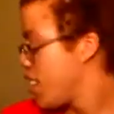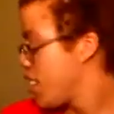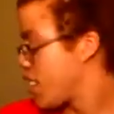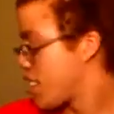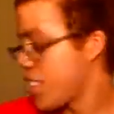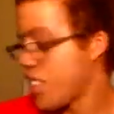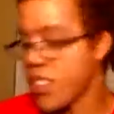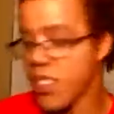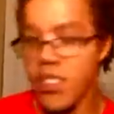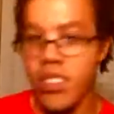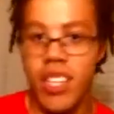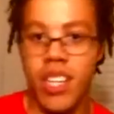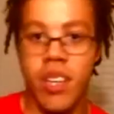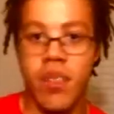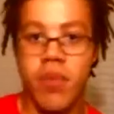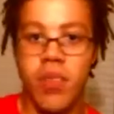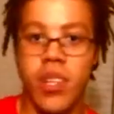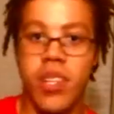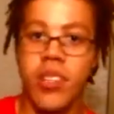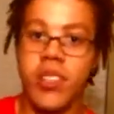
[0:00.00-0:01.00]

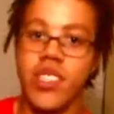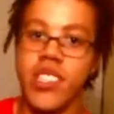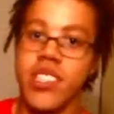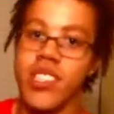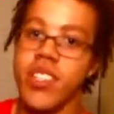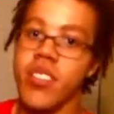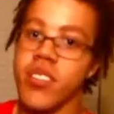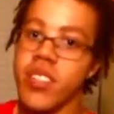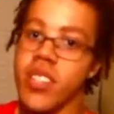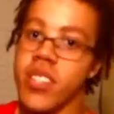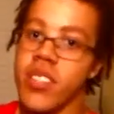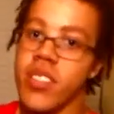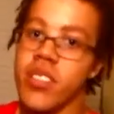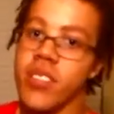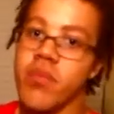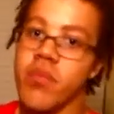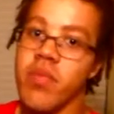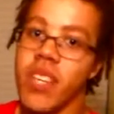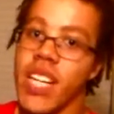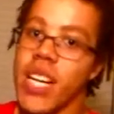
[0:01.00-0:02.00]
So for those that don't
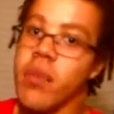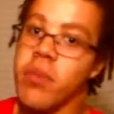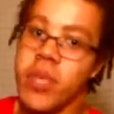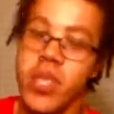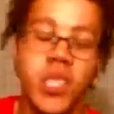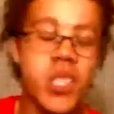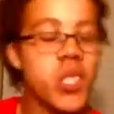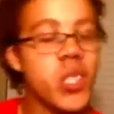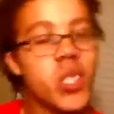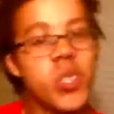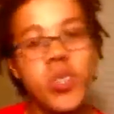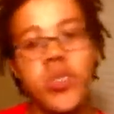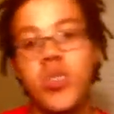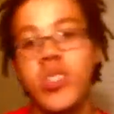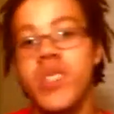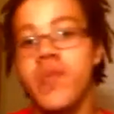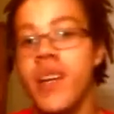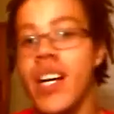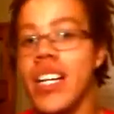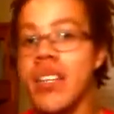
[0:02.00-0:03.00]
know, man, I'm a
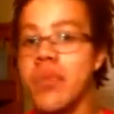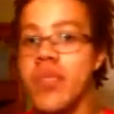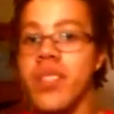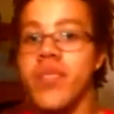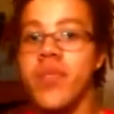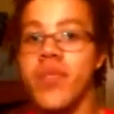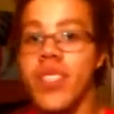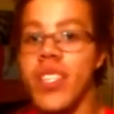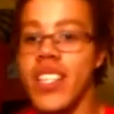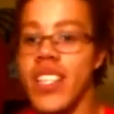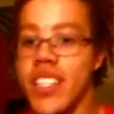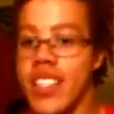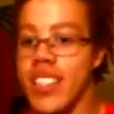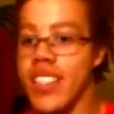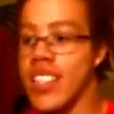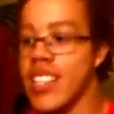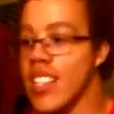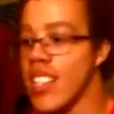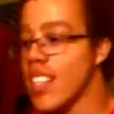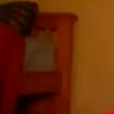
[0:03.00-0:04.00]
huge Spider-Man fan.